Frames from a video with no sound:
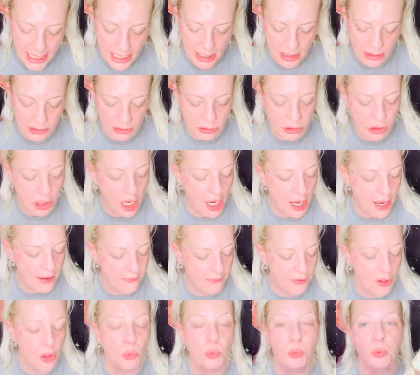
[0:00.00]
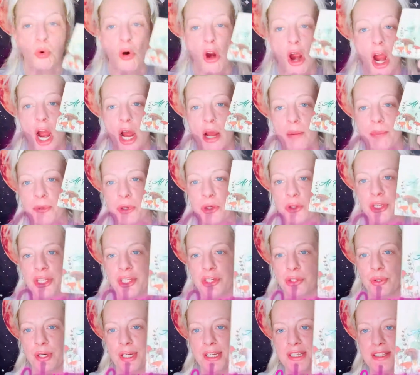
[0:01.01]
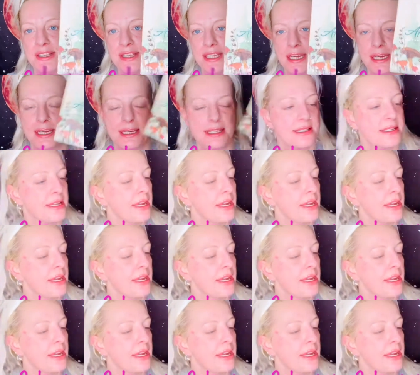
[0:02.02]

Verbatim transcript: love Raw Beauty Kristi's